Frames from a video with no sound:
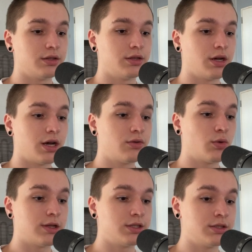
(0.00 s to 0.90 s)
the other
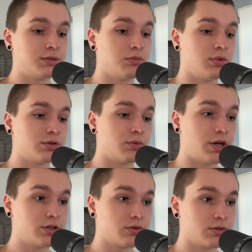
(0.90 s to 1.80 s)
one is bottom
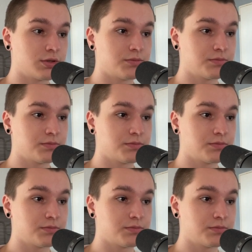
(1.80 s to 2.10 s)
right corner.